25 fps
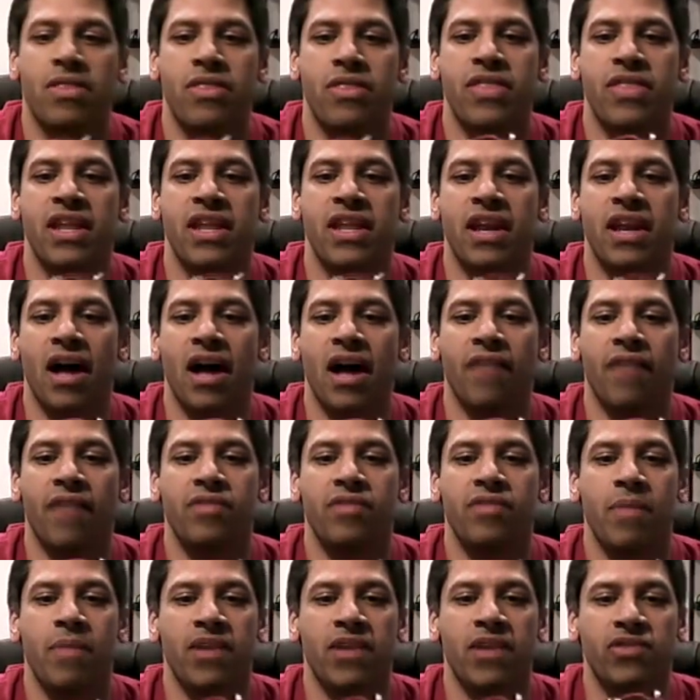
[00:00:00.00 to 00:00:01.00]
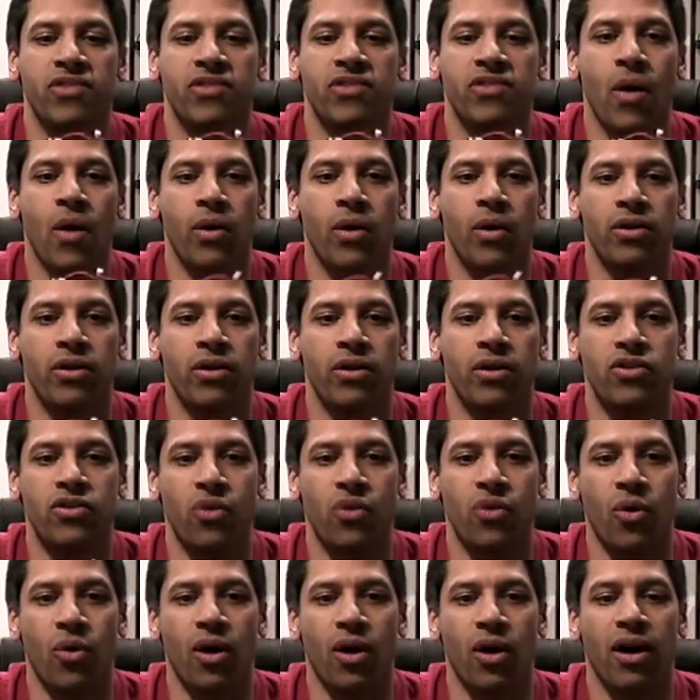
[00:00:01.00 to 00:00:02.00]
thin enough to basically go under the
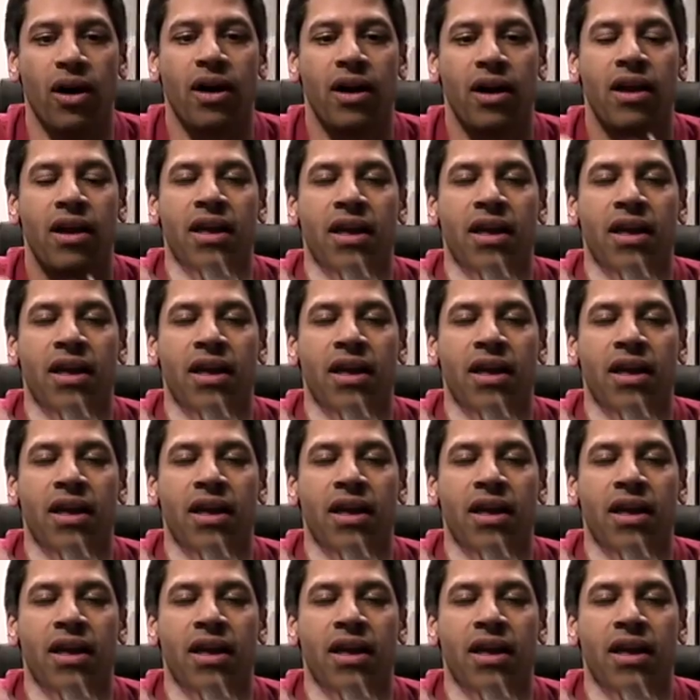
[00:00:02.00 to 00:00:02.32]
door.